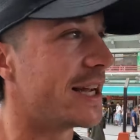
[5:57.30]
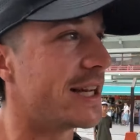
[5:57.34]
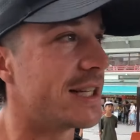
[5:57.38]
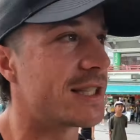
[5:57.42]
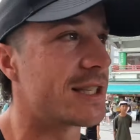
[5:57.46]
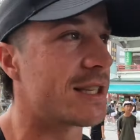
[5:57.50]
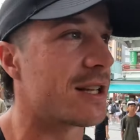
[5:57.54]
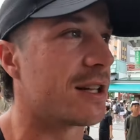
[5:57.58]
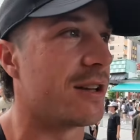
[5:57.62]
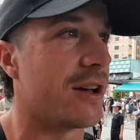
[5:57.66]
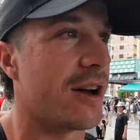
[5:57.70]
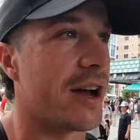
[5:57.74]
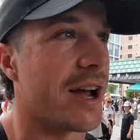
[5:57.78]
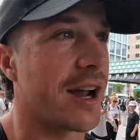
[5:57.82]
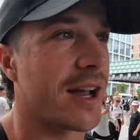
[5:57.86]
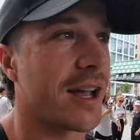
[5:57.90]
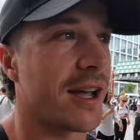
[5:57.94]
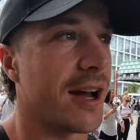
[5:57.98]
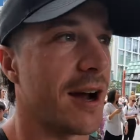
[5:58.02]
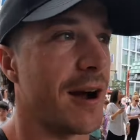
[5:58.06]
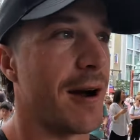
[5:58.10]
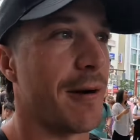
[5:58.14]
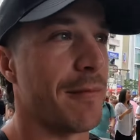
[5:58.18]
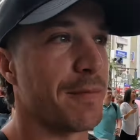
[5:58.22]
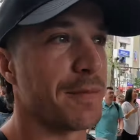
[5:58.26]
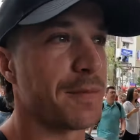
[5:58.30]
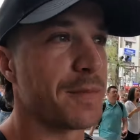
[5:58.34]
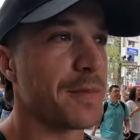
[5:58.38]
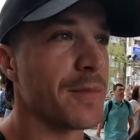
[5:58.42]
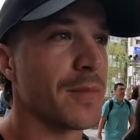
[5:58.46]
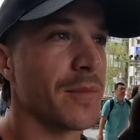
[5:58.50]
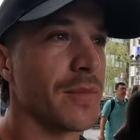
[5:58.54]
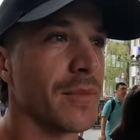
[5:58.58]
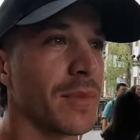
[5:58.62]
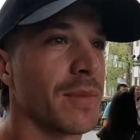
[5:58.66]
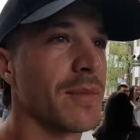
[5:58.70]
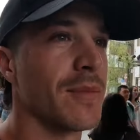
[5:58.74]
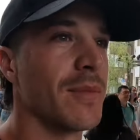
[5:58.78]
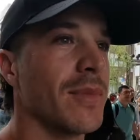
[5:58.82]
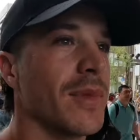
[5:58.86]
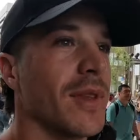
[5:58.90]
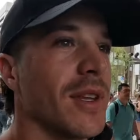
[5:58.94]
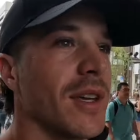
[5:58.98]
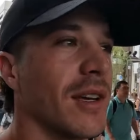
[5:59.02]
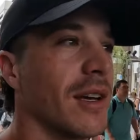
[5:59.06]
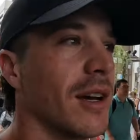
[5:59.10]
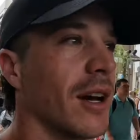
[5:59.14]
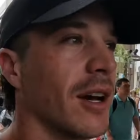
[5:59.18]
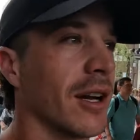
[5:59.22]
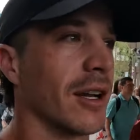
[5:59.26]
leads to like, um,
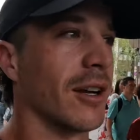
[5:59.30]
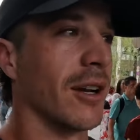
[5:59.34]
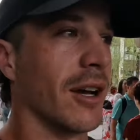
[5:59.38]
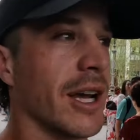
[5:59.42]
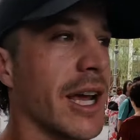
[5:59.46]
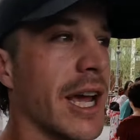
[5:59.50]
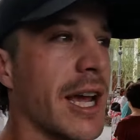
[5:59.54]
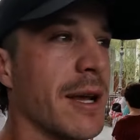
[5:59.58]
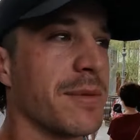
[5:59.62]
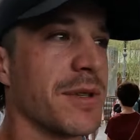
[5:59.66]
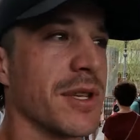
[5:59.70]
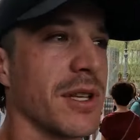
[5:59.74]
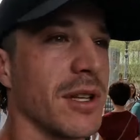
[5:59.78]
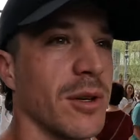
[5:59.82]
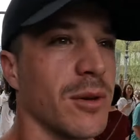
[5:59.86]
I don't know, heaps